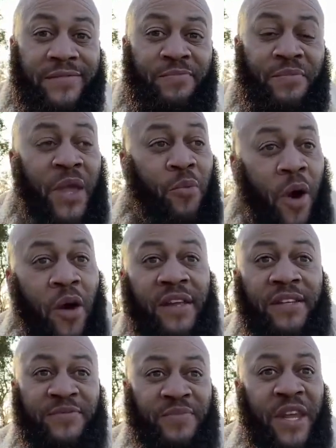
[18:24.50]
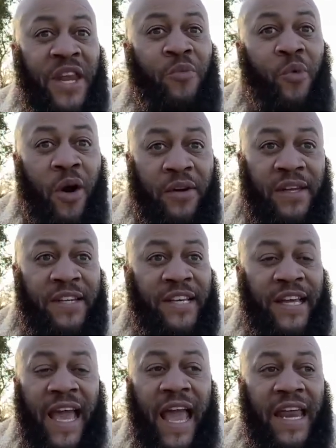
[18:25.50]
And they walking and they walking.
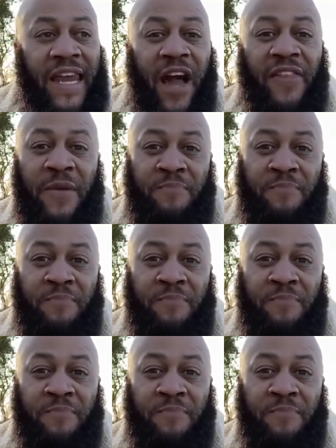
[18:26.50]
And now they